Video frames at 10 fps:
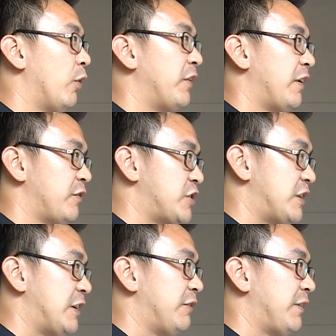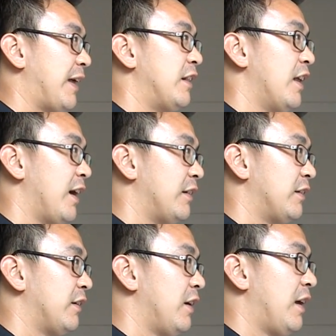what they've achieved and
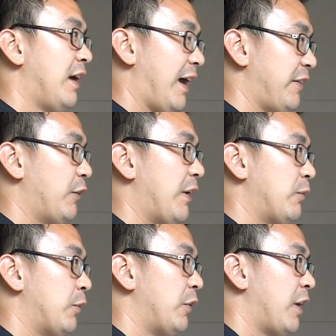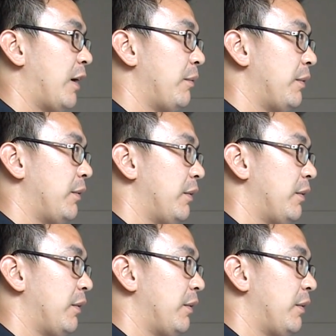learned at the Great World Cup?